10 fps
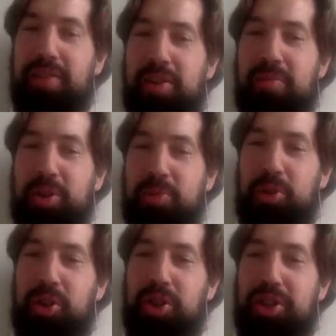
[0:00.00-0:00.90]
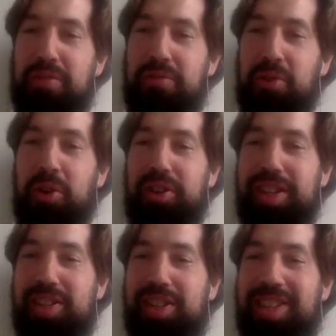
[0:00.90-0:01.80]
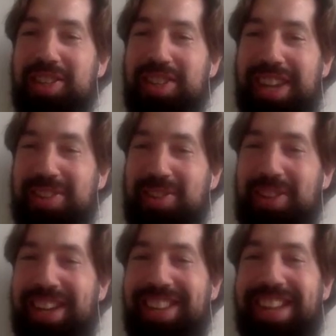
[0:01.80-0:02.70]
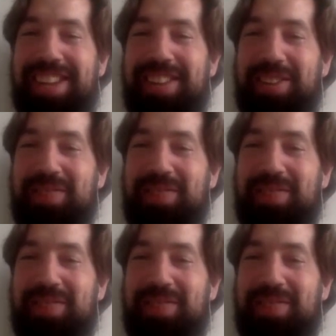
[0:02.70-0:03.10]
you very much, Patricia, for these insights today. Thank you.